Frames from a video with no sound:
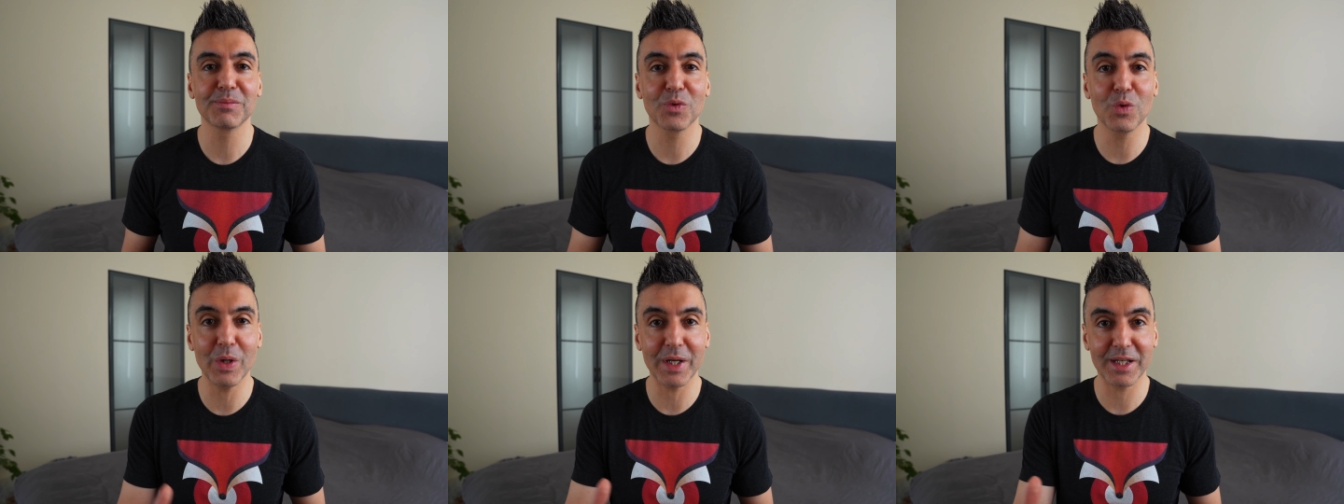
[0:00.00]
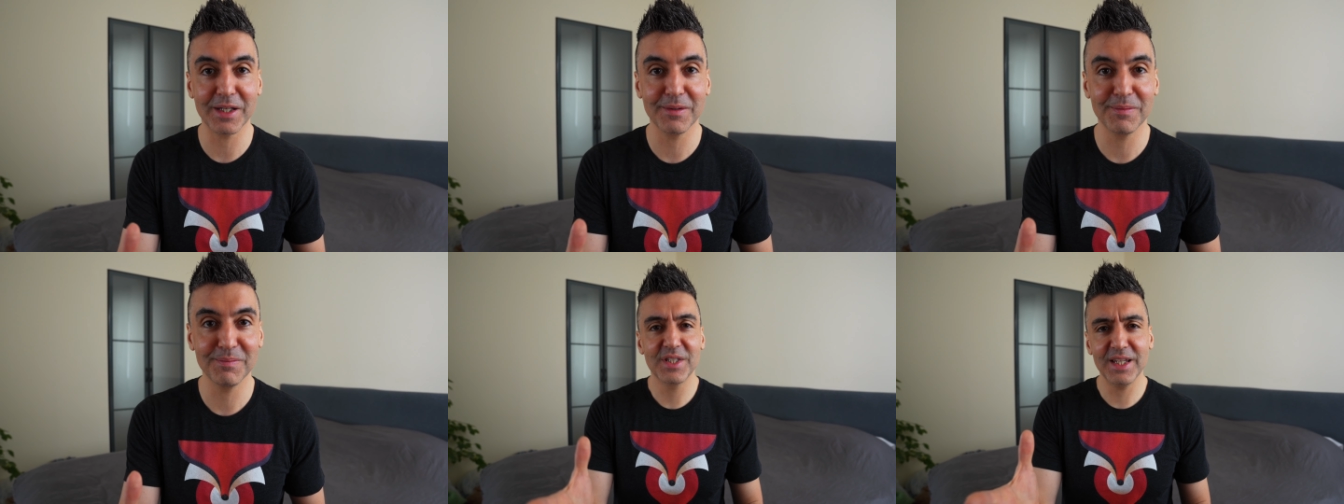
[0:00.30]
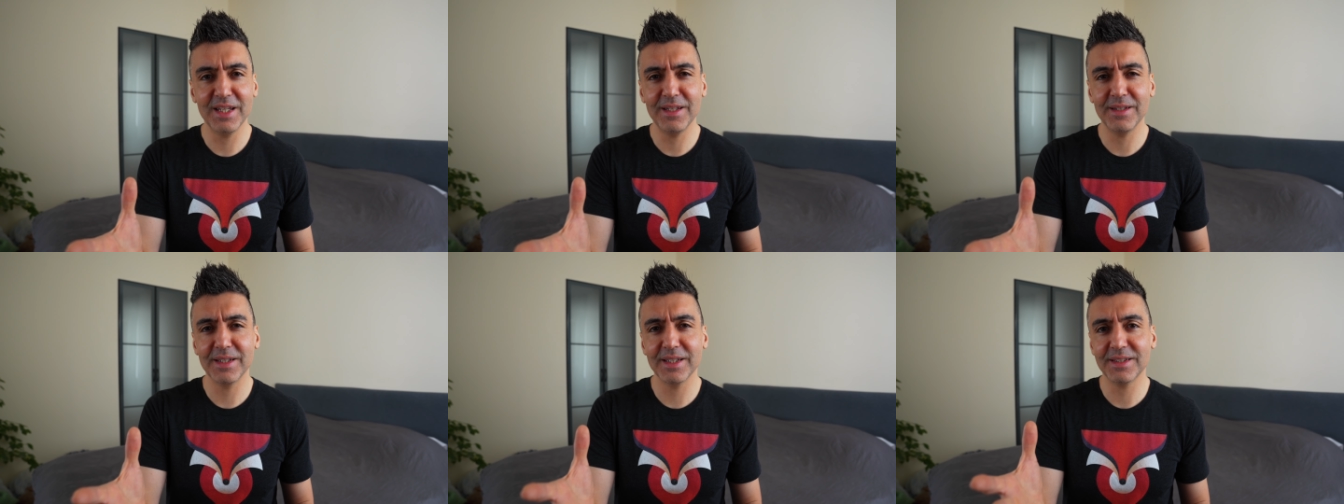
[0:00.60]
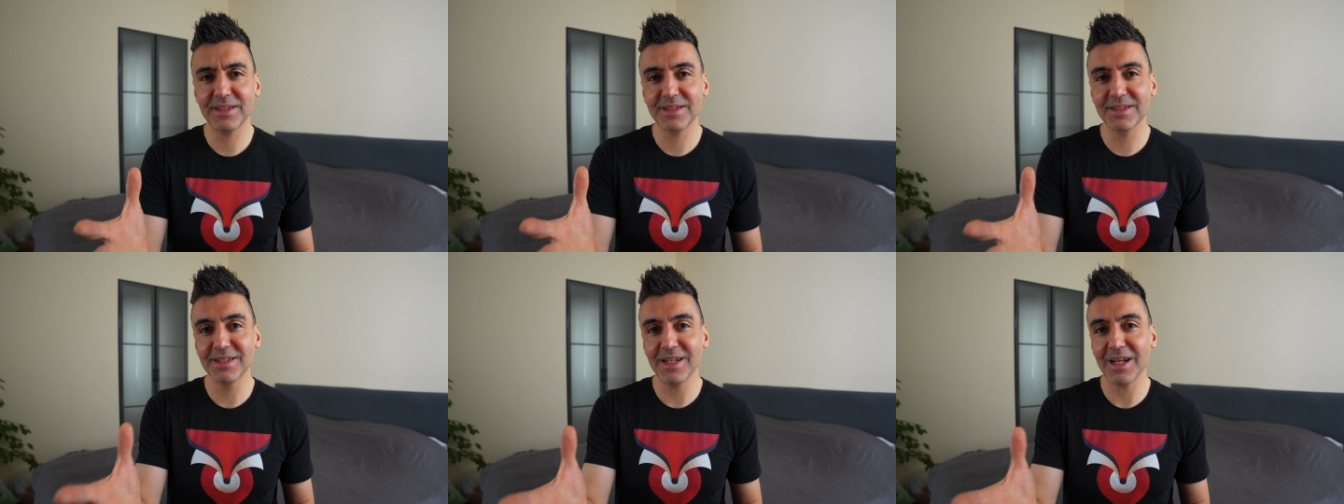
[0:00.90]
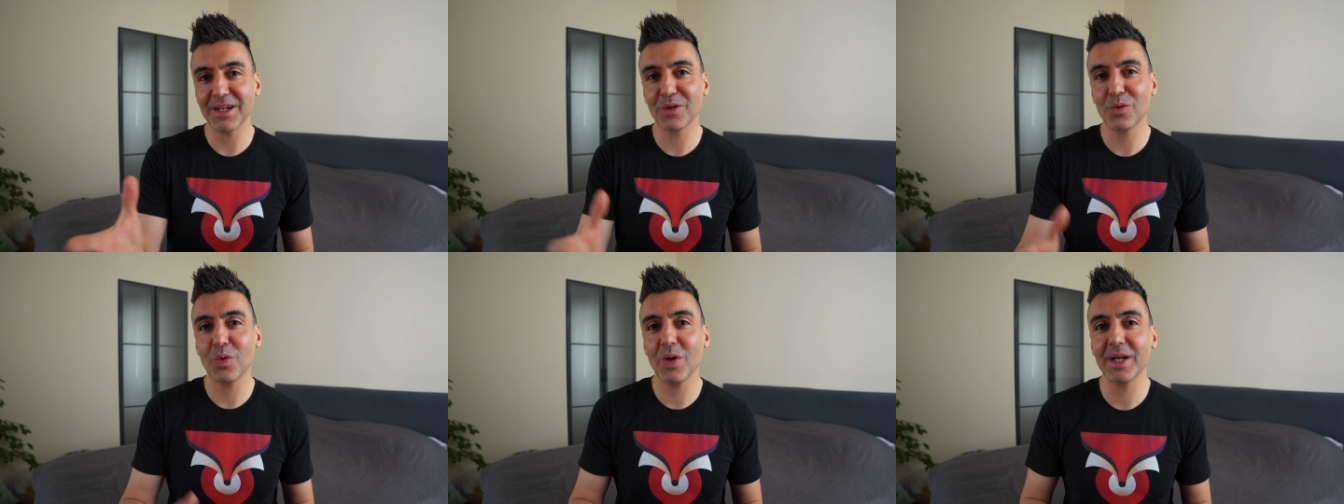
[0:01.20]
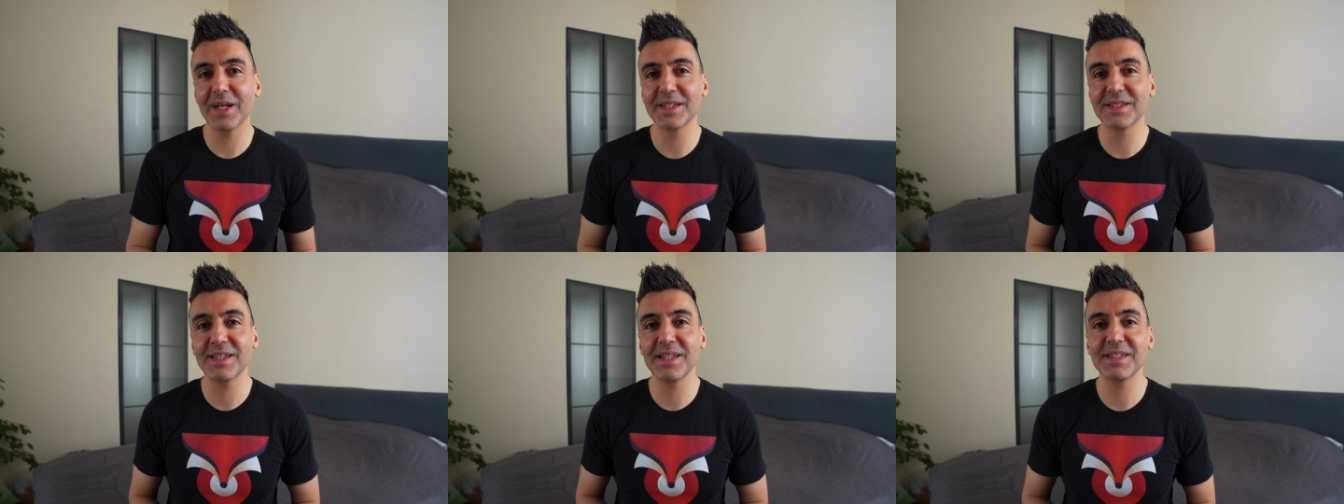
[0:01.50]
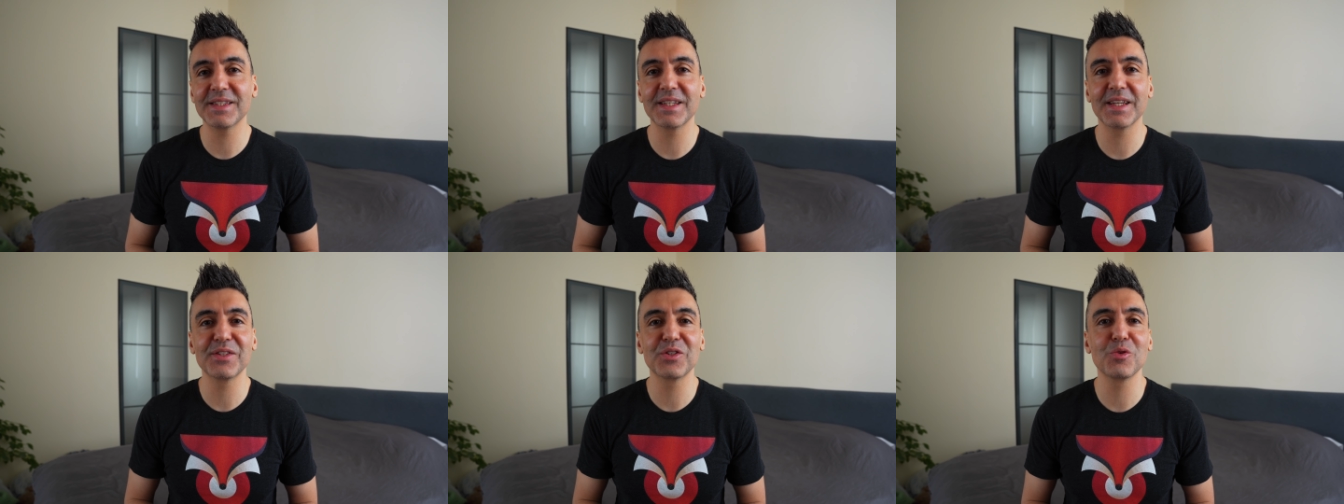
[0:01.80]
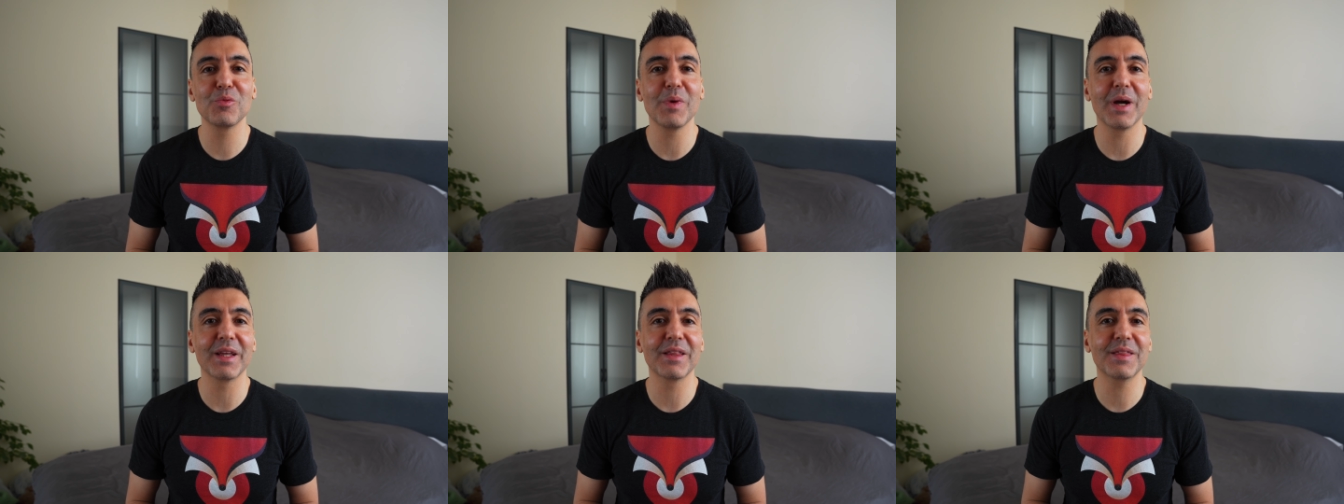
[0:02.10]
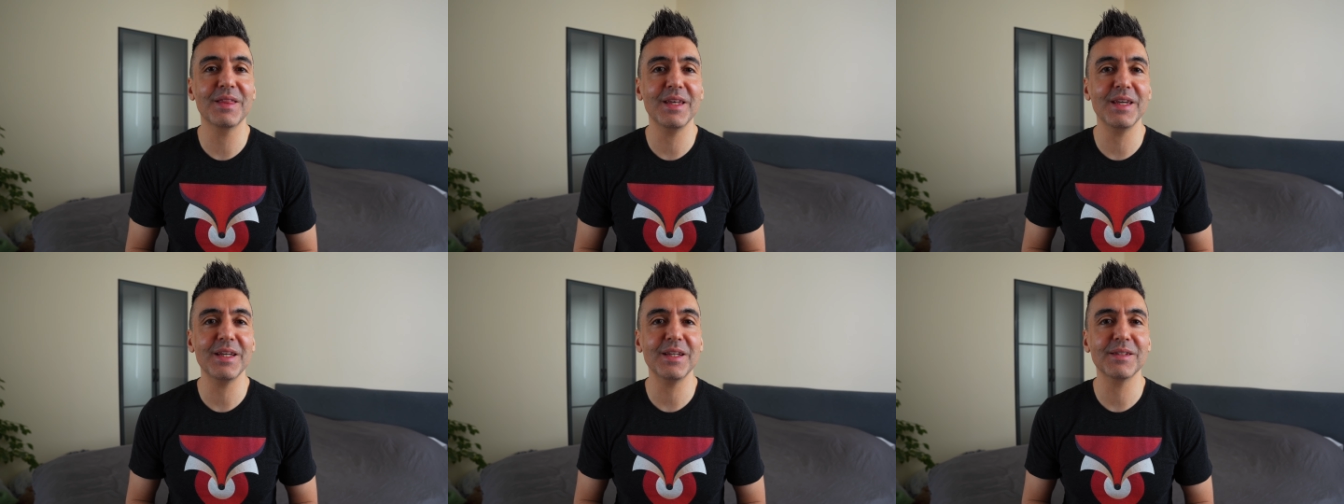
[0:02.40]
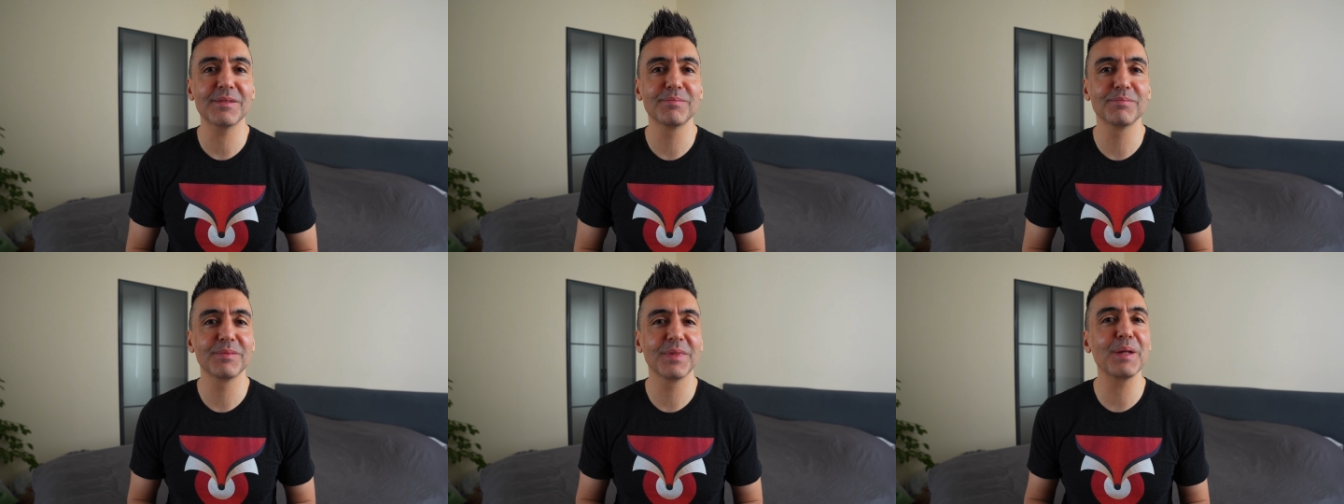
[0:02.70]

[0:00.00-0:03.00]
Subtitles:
Quick, see, it's not quite as easy as you might think.